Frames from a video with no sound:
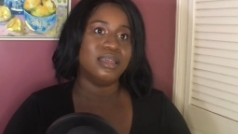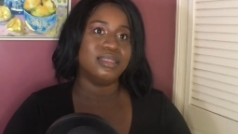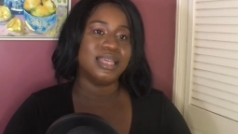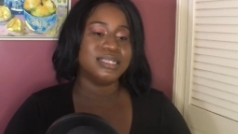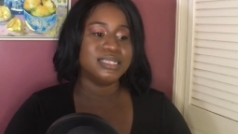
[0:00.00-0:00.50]

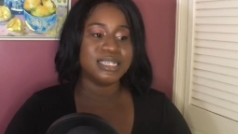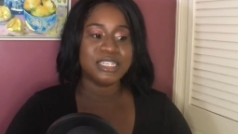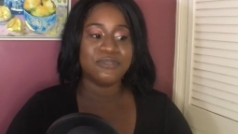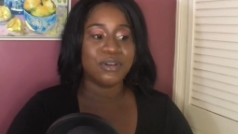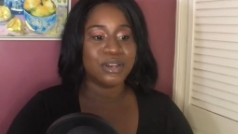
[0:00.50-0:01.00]
That is it
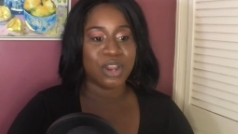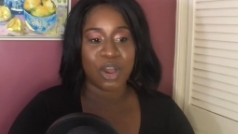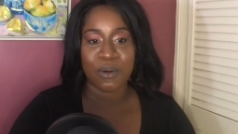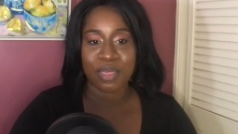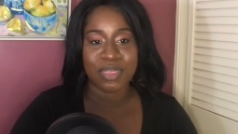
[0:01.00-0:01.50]
for
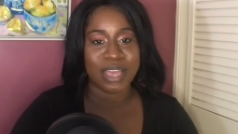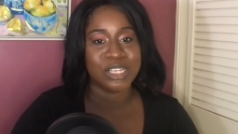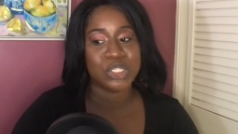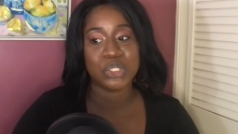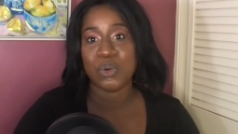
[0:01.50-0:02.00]
now.
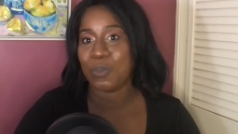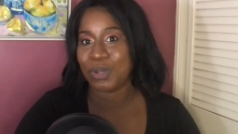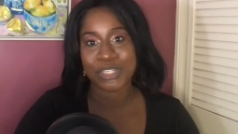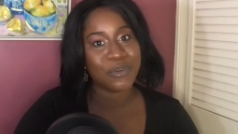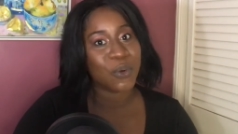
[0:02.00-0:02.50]
Thanks so
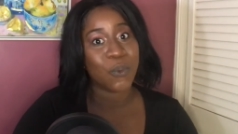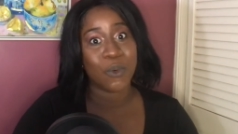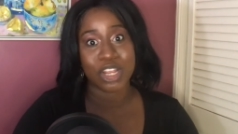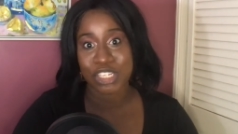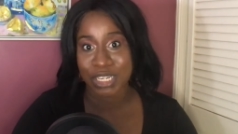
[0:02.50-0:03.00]
much for
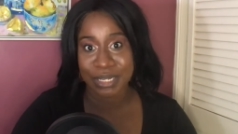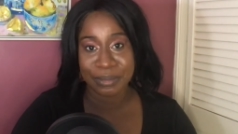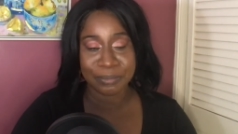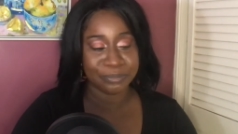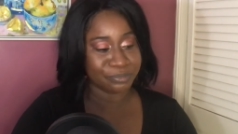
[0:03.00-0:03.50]

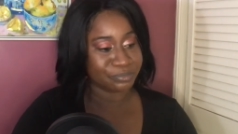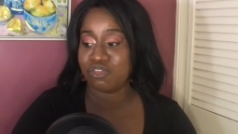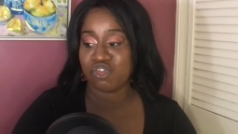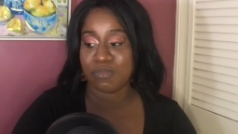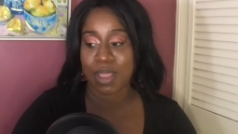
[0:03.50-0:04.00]
watching.
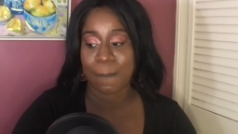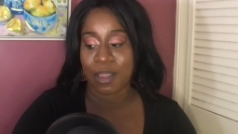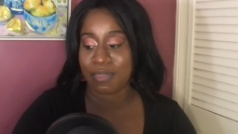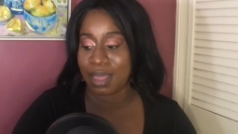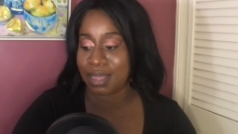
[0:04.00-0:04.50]
Just
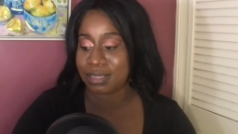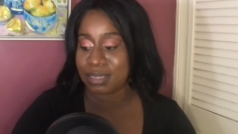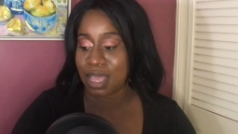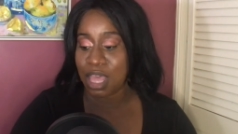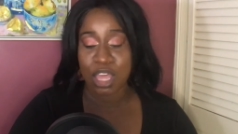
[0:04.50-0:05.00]
remember that
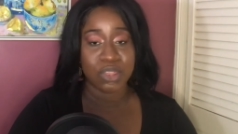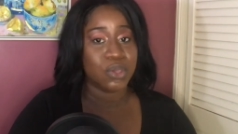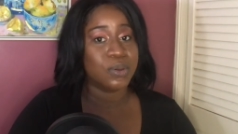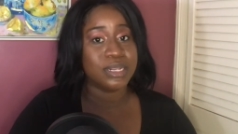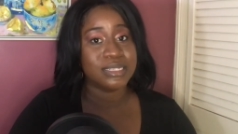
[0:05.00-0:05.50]
the
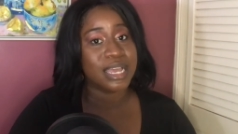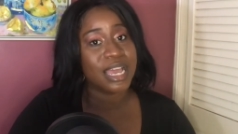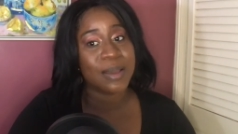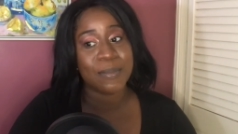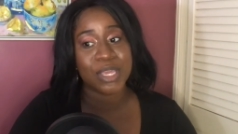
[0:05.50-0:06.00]
only
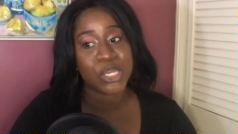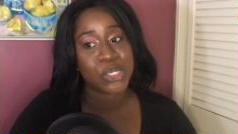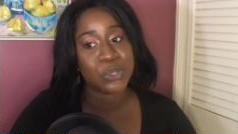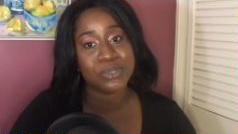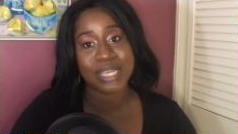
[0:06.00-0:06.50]
time you
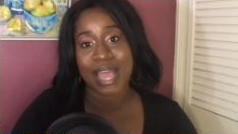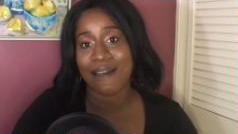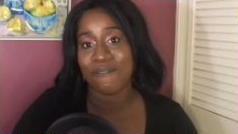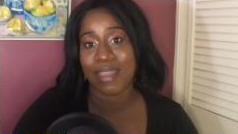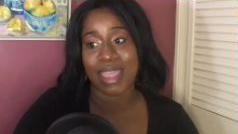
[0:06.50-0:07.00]
don't
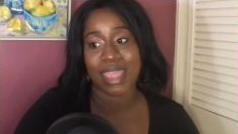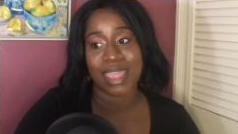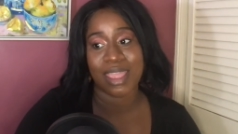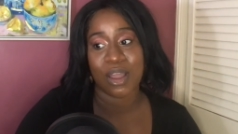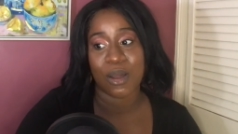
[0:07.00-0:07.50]
have
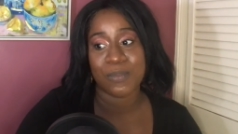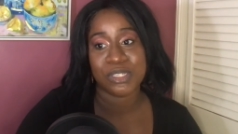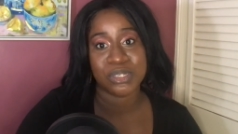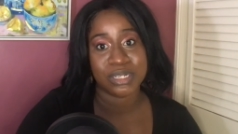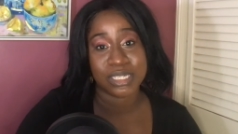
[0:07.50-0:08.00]
a
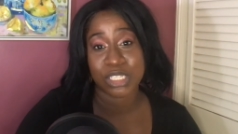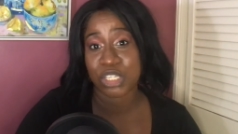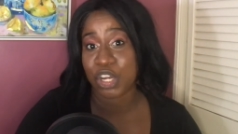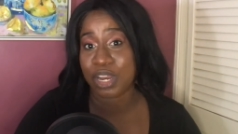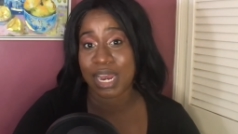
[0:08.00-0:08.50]
opportunity to
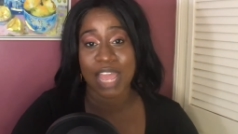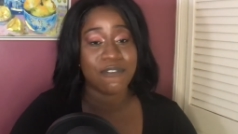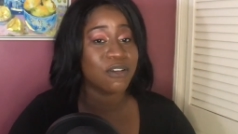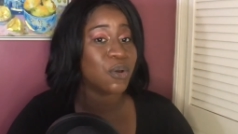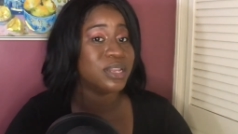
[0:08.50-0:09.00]
turn your life
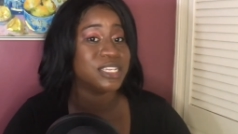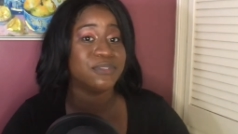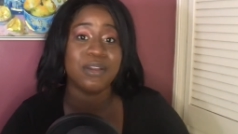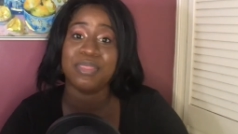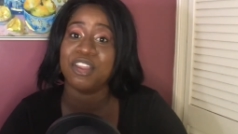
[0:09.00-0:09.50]
around is if
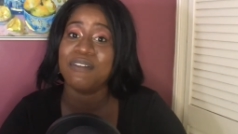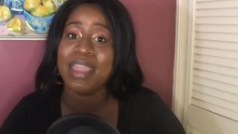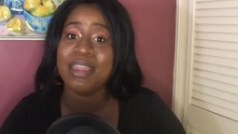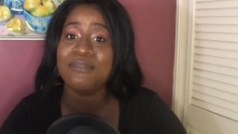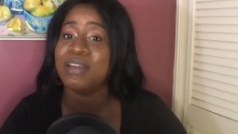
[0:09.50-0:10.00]
you're in the
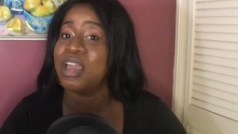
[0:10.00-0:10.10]
grave.